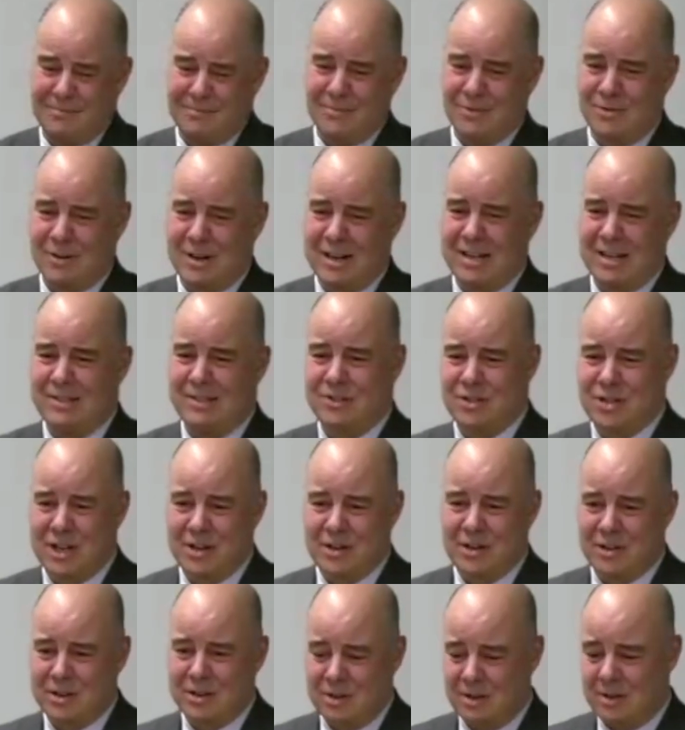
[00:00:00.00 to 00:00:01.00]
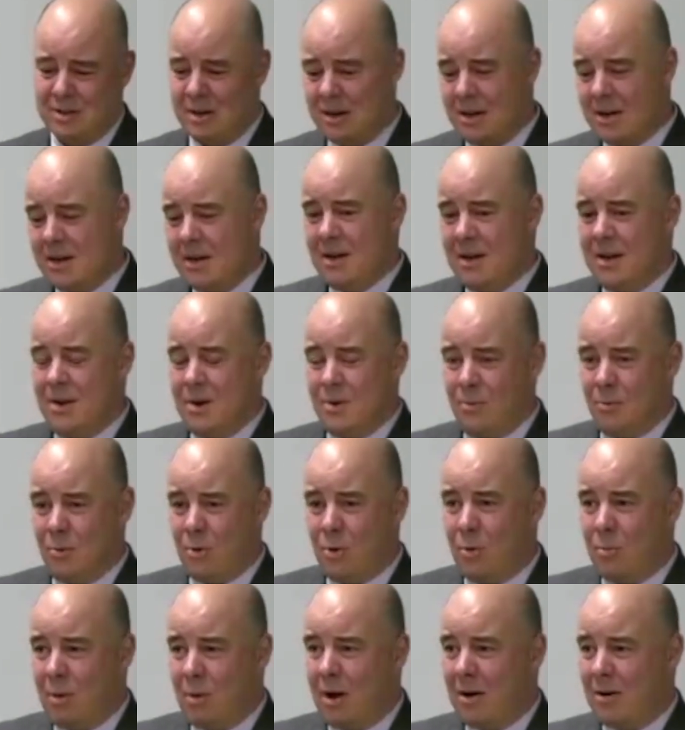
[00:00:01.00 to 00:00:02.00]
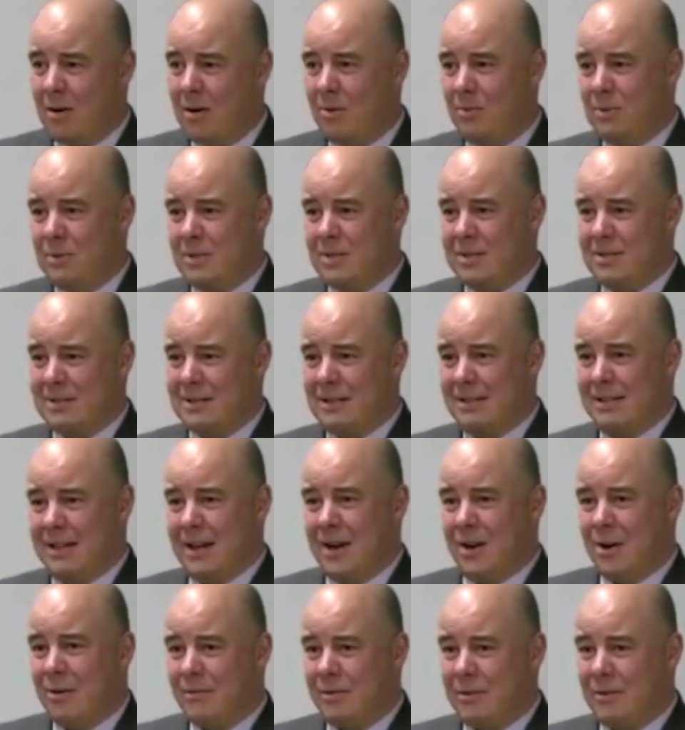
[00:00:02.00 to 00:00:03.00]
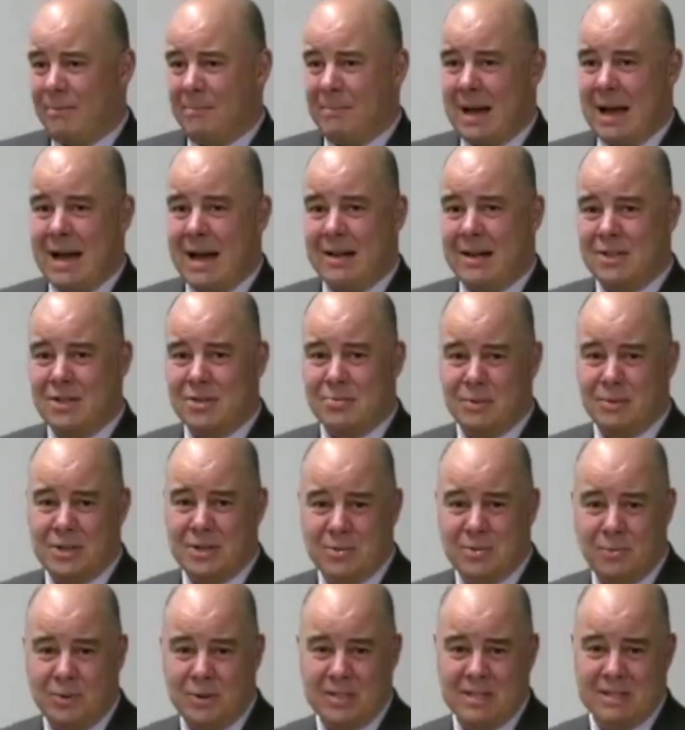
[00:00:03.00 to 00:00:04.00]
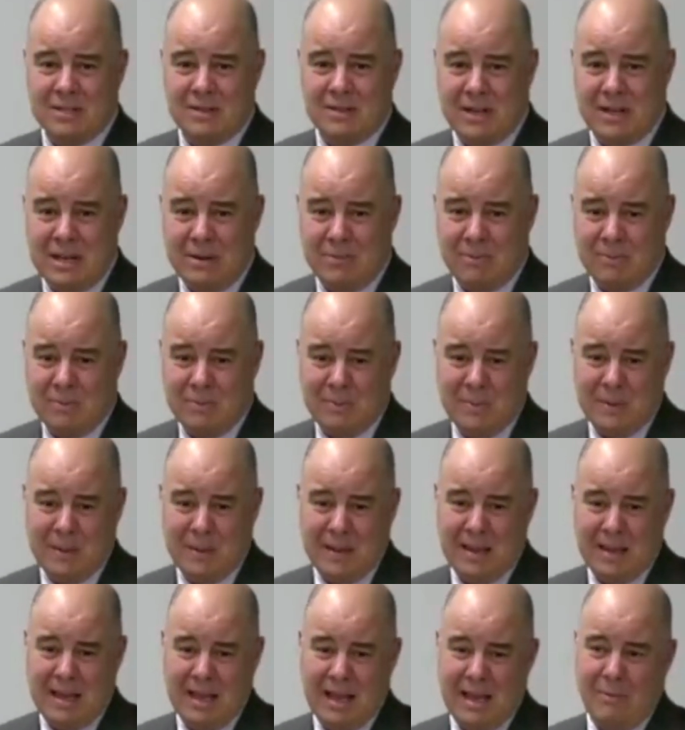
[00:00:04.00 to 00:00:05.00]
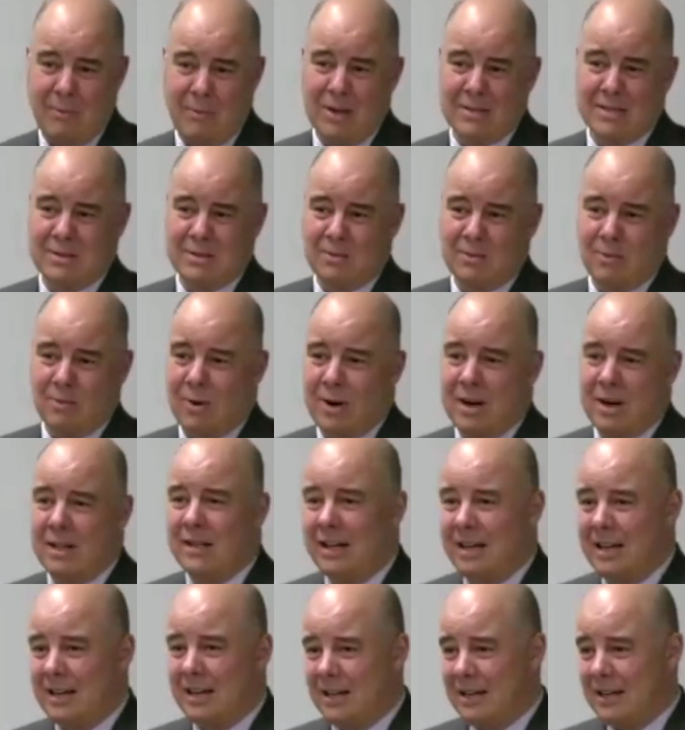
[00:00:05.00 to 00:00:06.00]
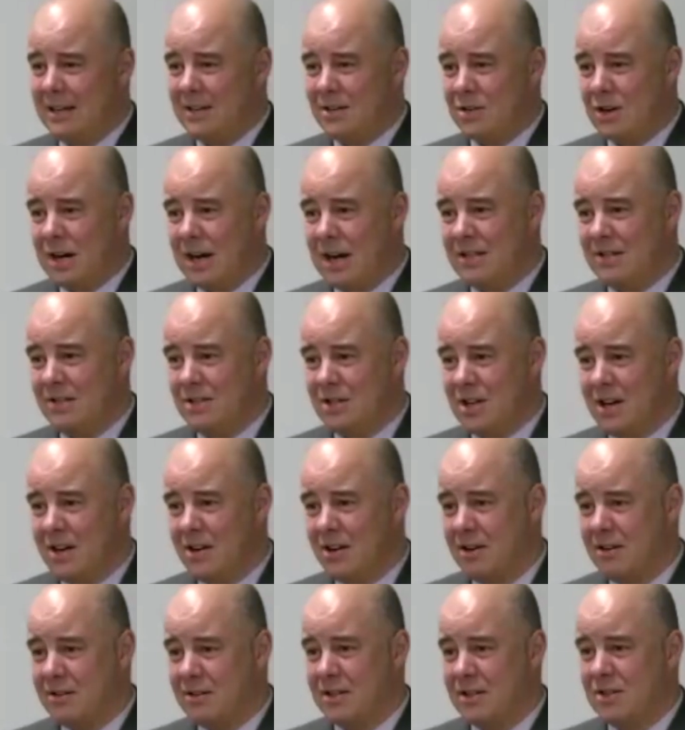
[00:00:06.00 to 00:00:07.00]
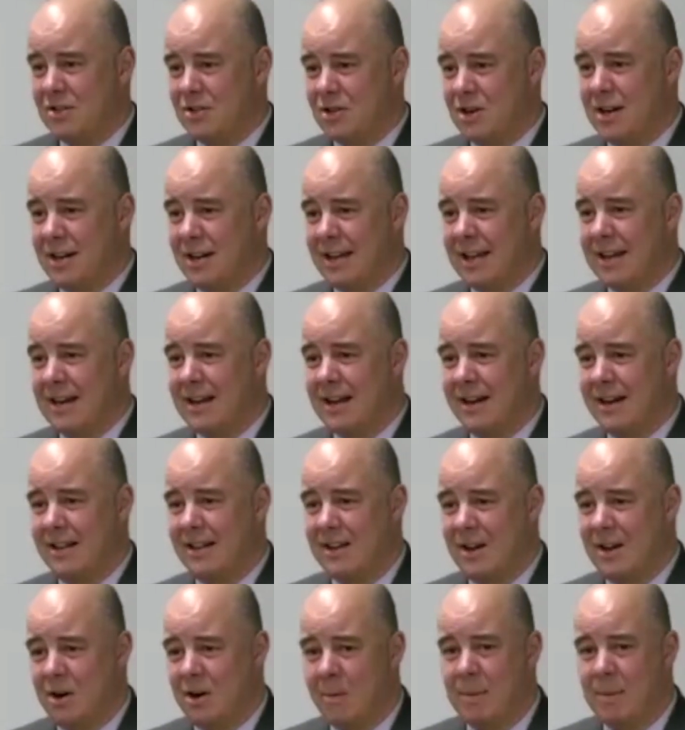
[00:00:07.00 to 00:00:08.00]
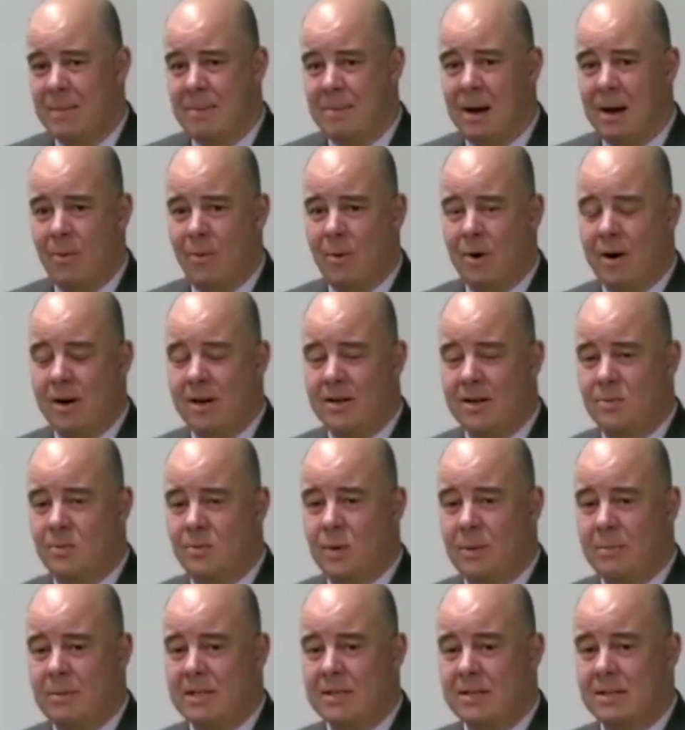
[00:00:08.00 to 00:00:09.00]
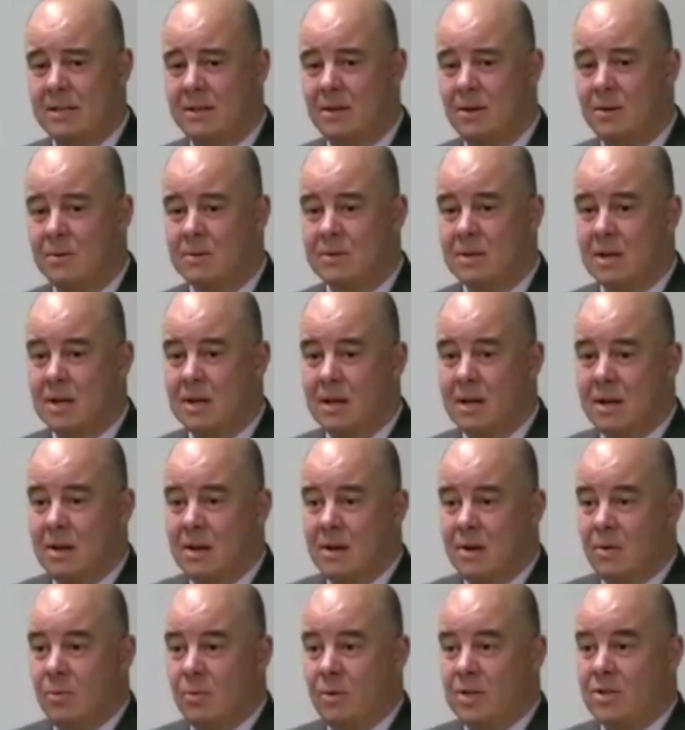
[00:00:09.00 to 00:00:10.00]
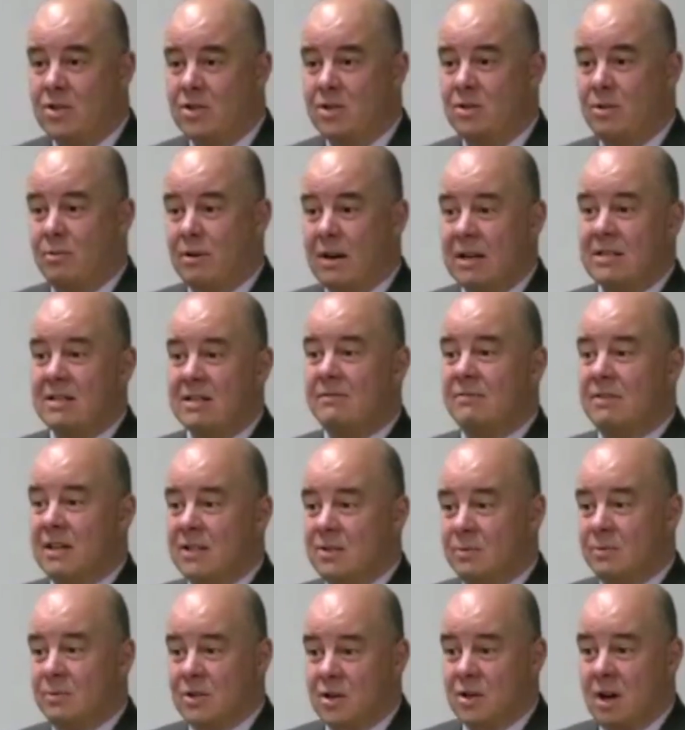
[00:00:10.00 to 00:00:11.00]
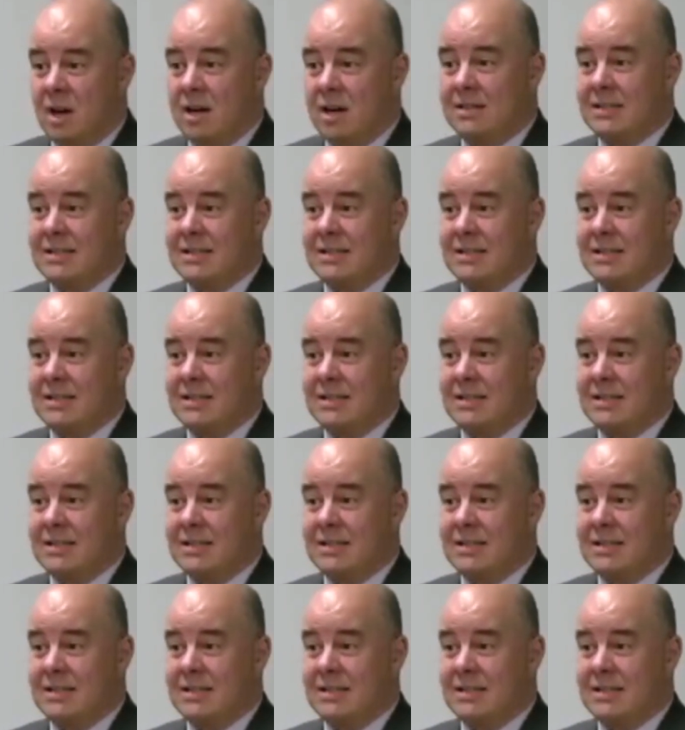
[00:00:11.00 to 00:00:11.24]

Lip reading: transgender role model, was Klinger from MASH, which he wasn't really transgender. He was just trying to get out of the army by wearing women's clothes, which the rest of us were trying to